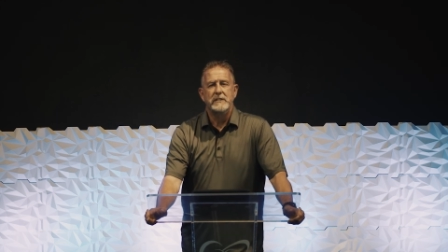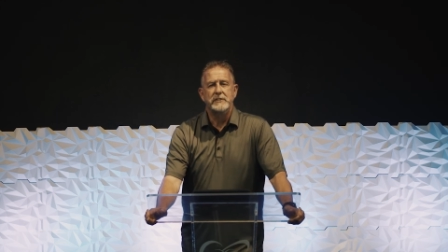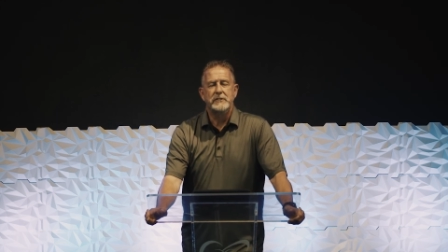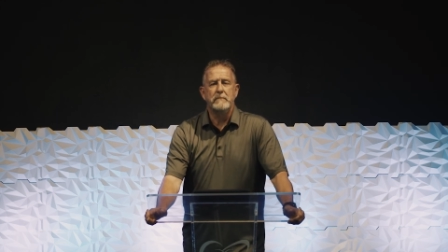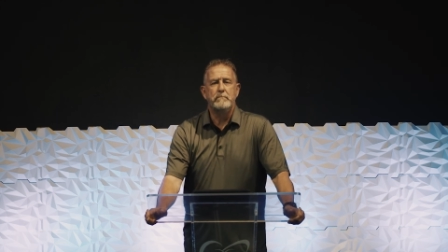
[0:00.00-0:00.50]

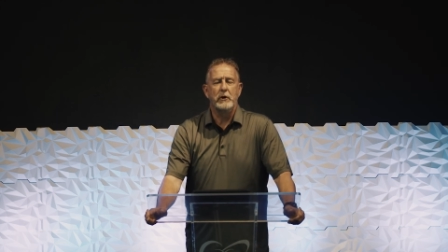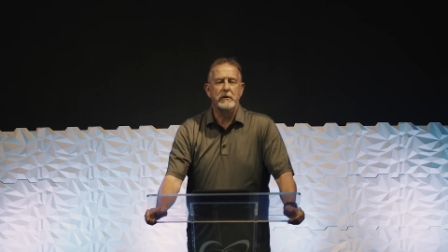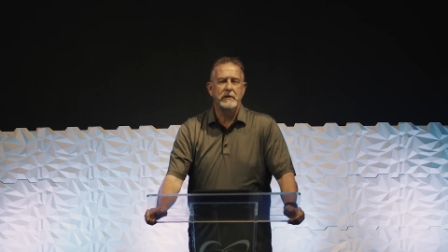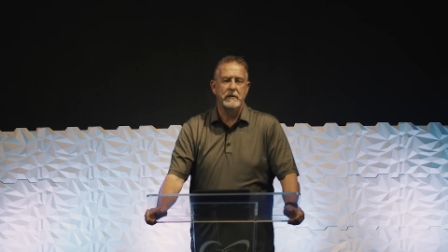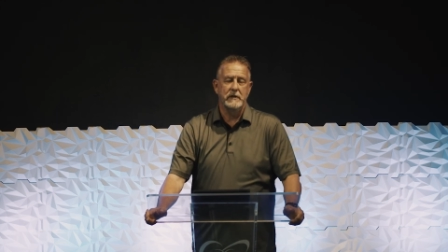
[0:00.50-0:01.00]
Jim
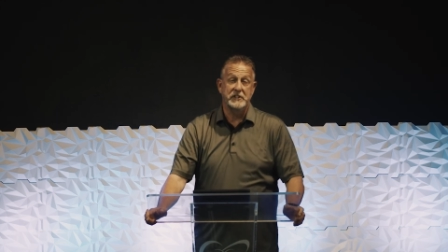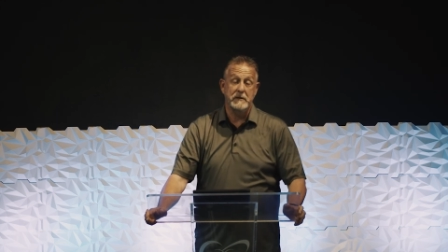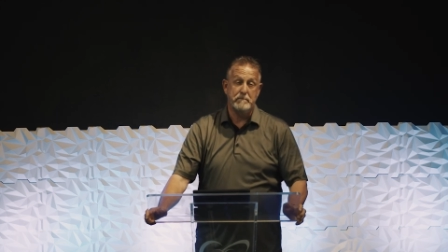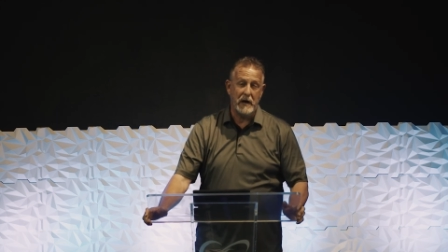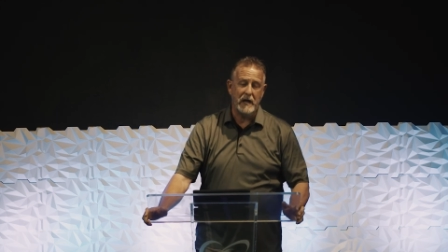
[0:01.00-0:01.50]

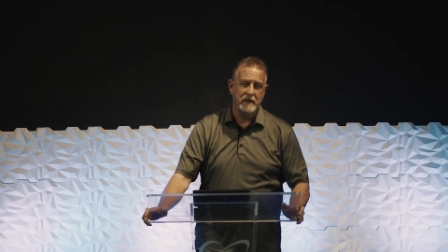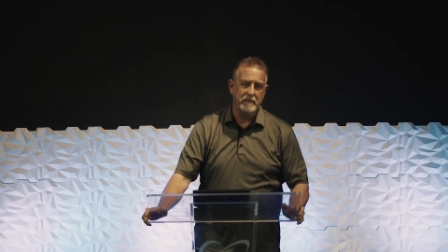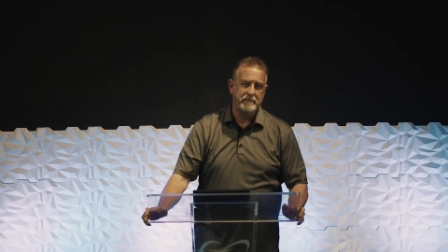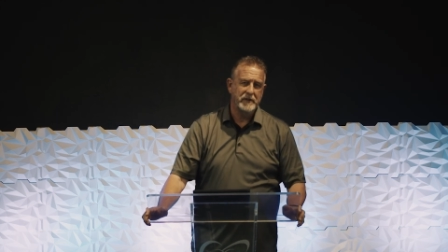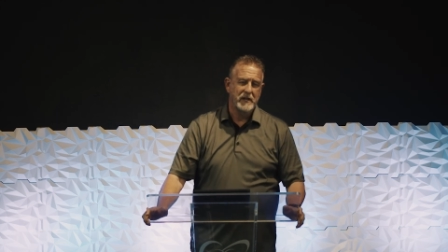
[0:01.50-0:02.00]

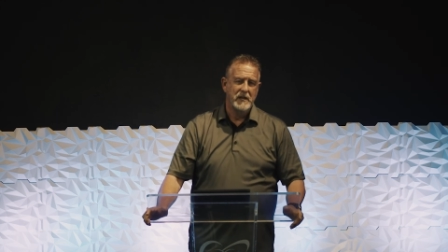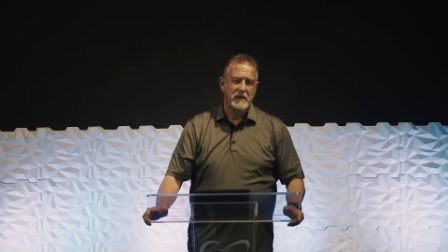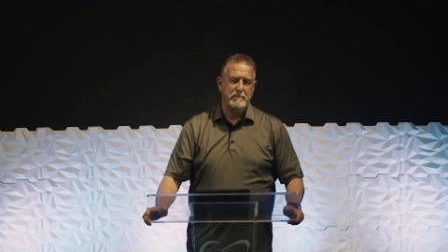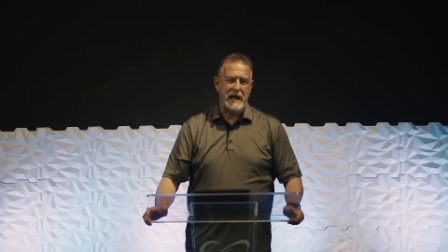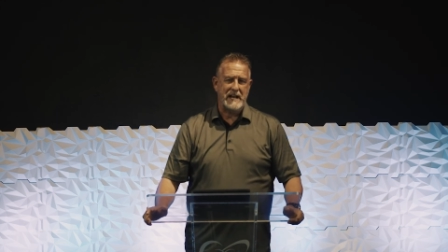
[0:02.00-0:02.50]
Putnam
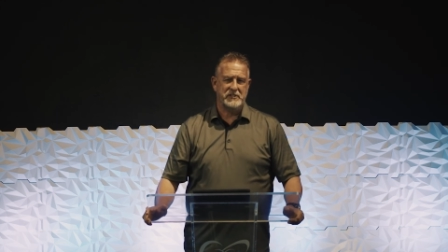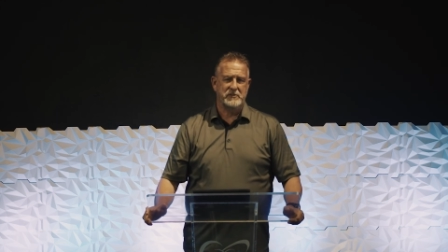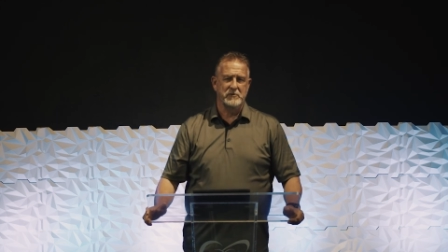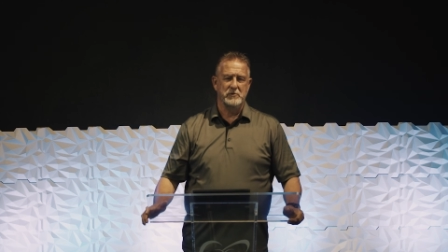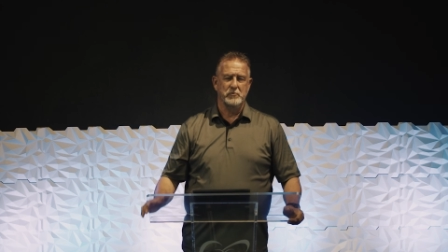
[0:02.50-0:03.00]

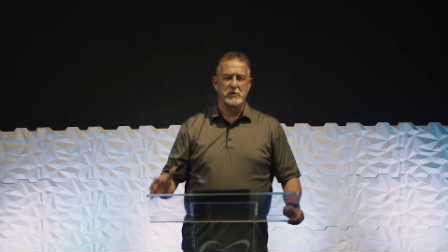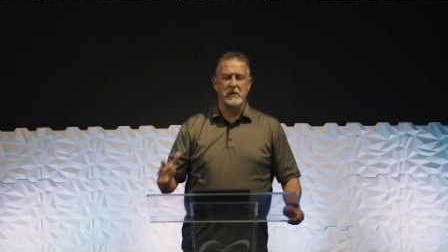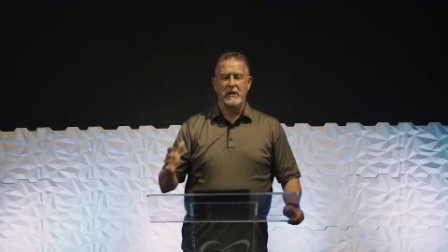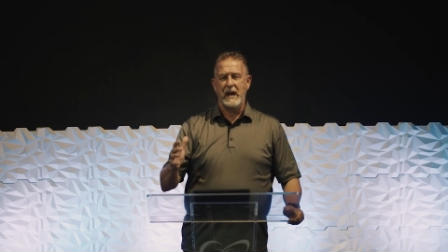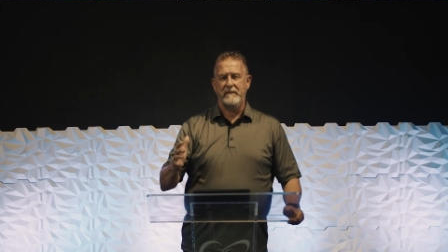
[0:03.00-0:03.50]
pastors
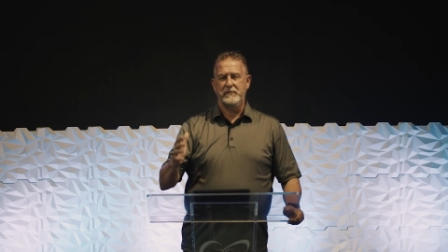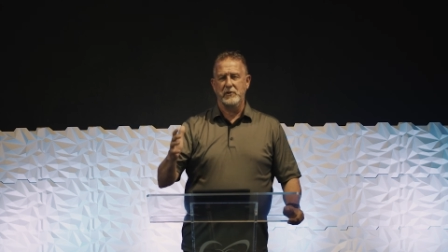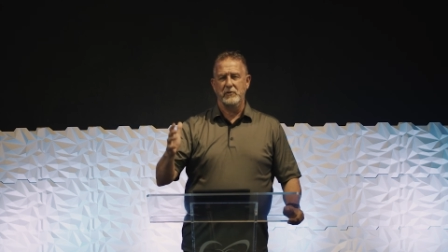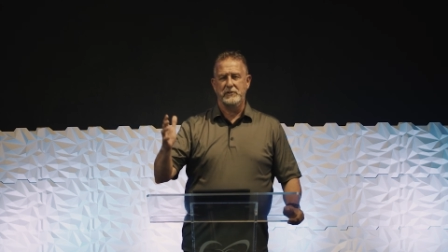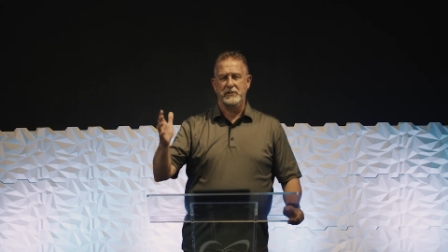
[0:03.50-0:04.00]
Real Life
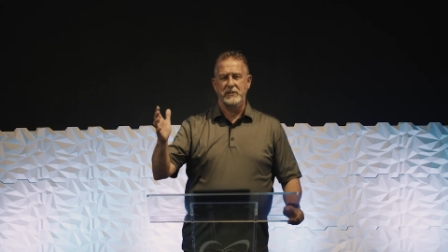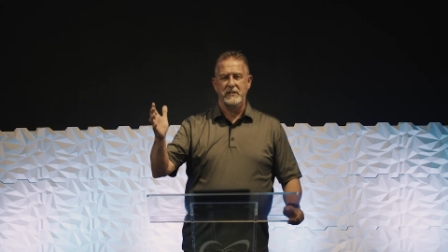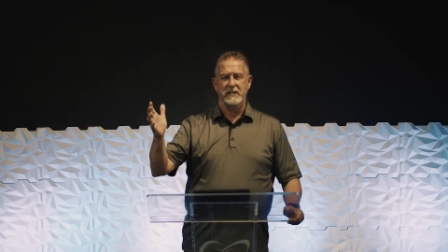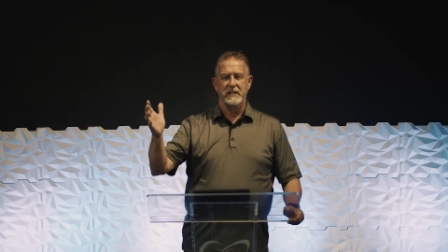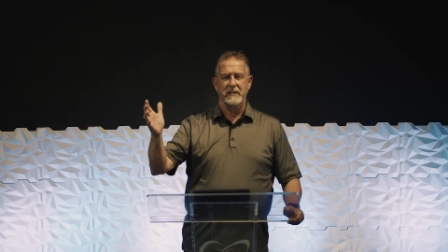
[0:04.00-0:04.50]
Church
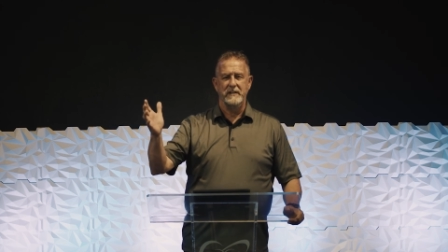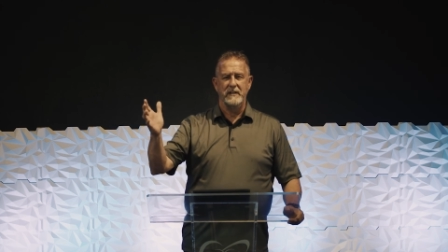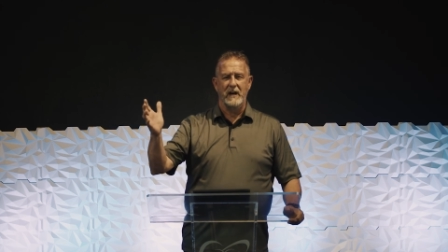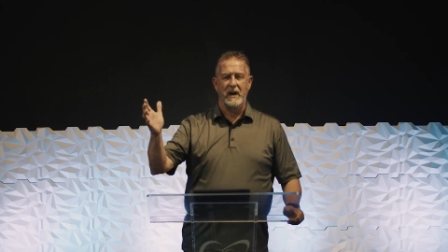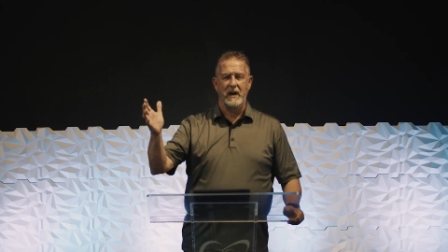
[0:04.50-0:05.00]
in
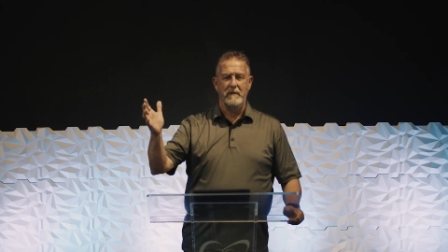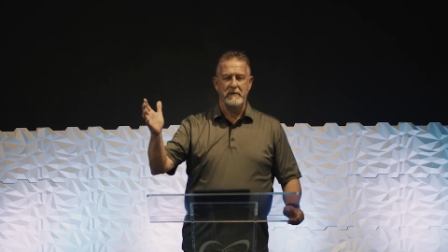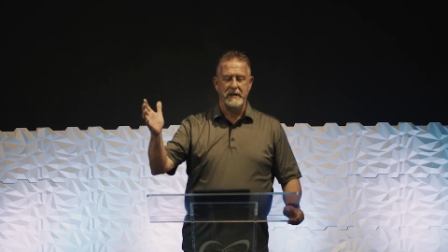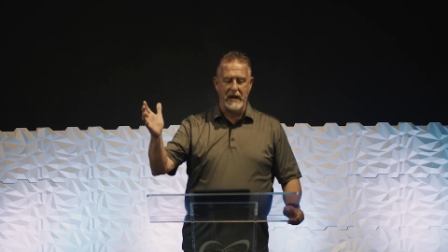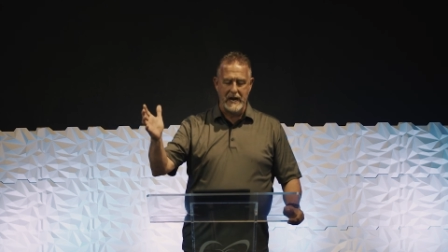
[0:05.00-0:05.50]

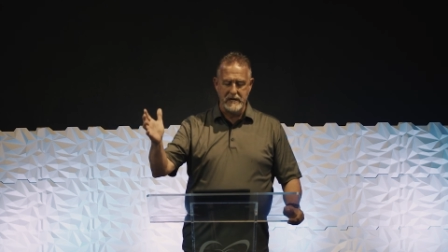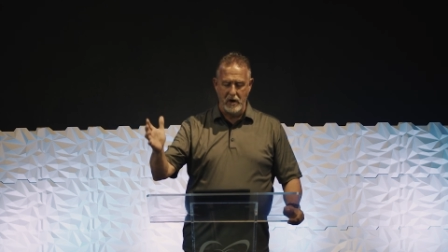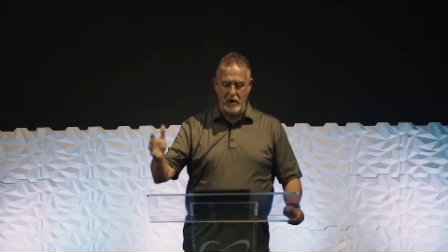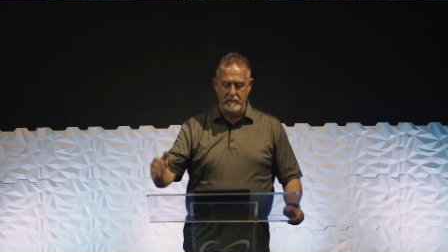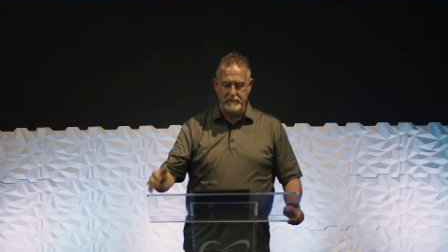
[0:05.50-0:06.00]

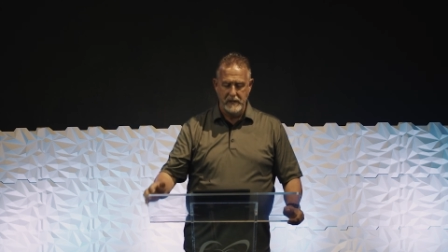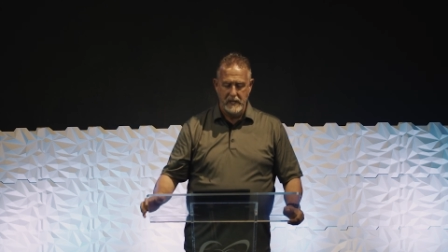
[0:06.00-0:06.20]
Idaho,